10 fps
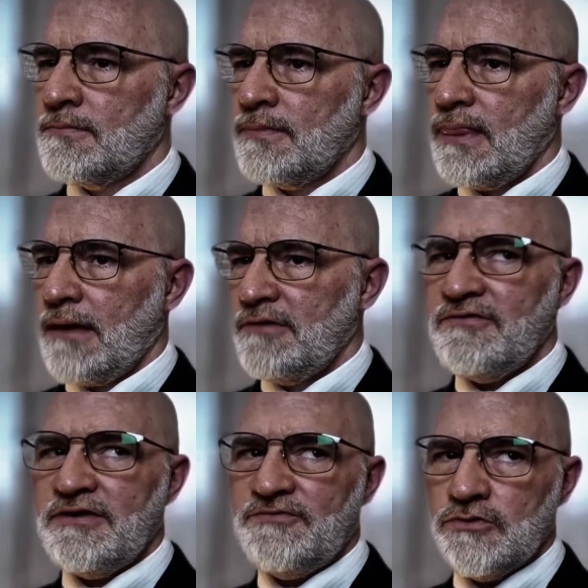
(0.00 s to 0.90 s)
I mean, even
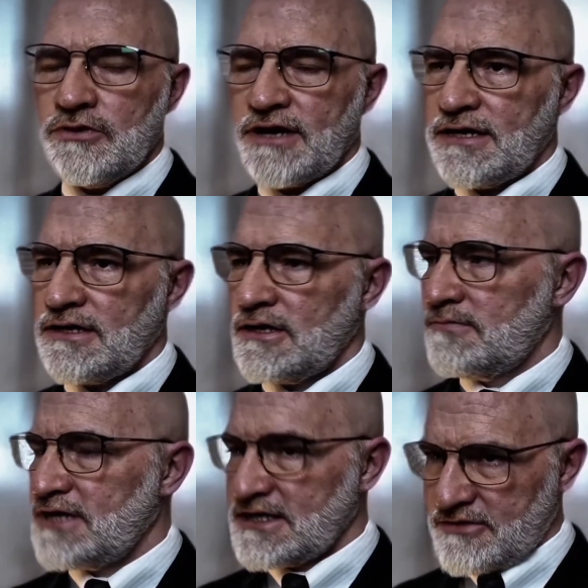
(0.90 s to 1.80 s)
if you look at
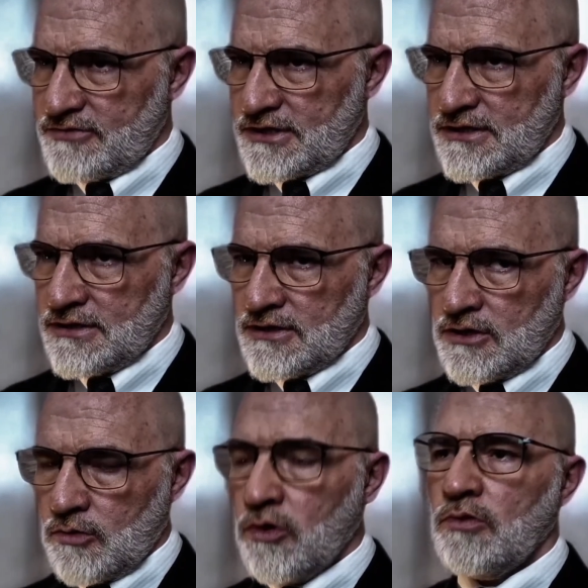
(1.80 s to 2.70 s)
objectively,
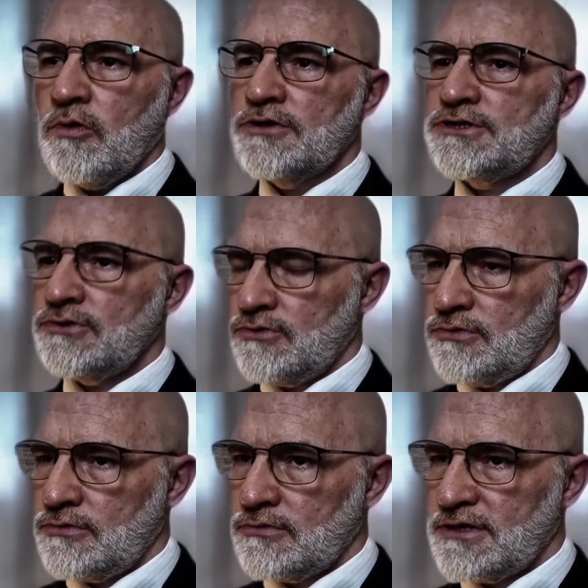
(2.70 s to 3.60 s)
World War II,
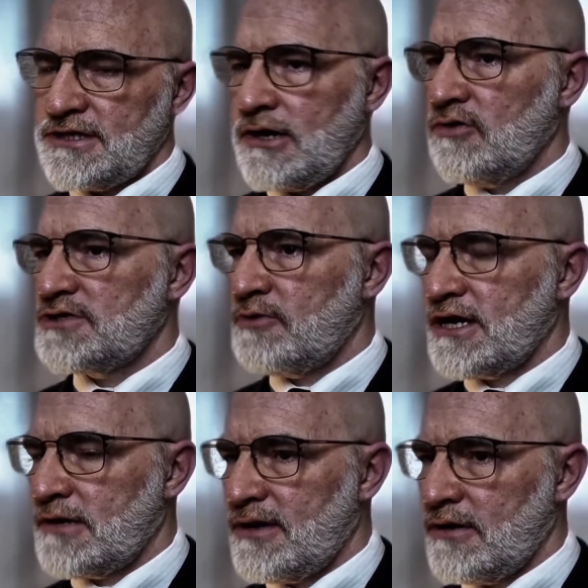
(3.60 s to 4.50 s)
that they always brag
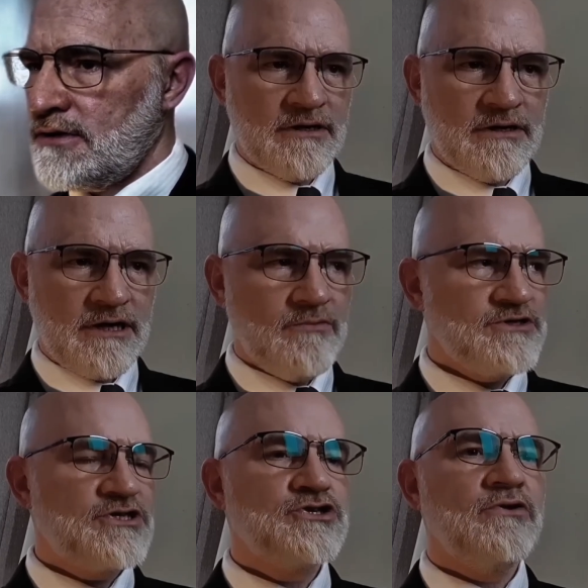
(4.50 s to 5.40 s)
about, it was
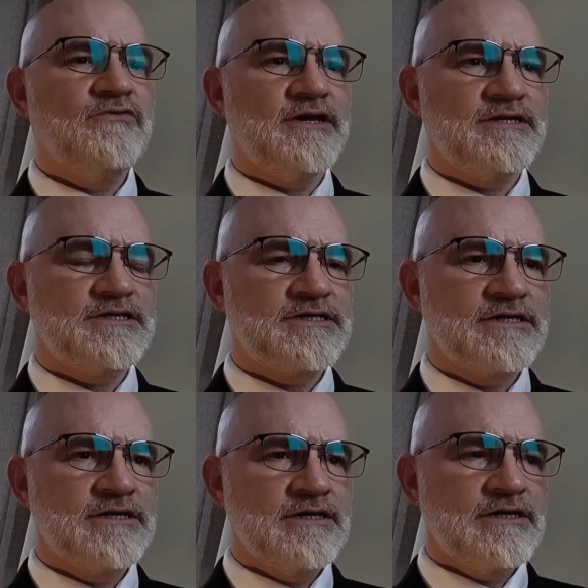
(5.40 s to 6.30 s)
the Soviets
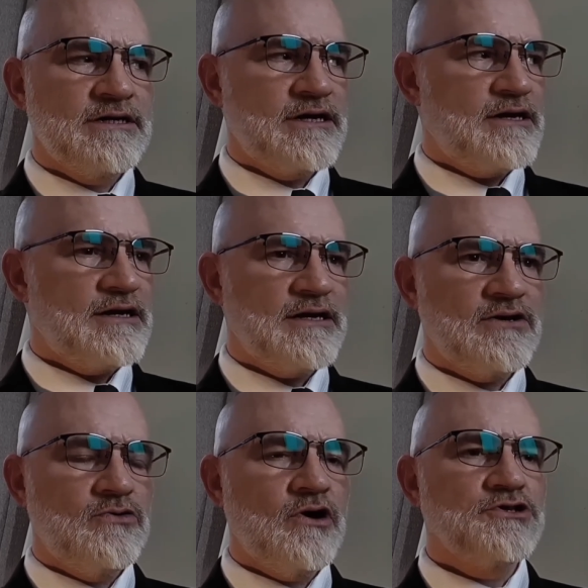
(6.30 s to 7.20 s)

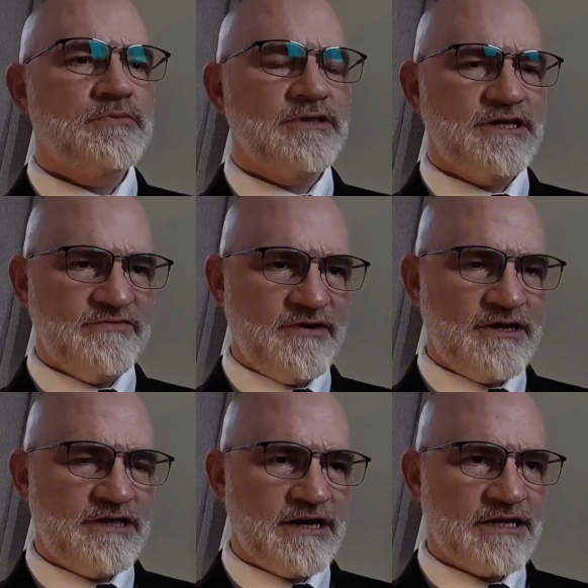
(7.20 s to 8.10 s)
who ultimately
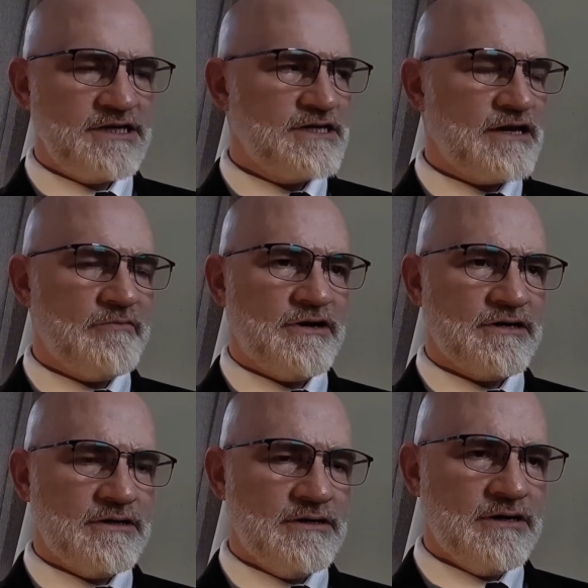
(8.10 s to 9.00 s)
defeated the Nazis, not America.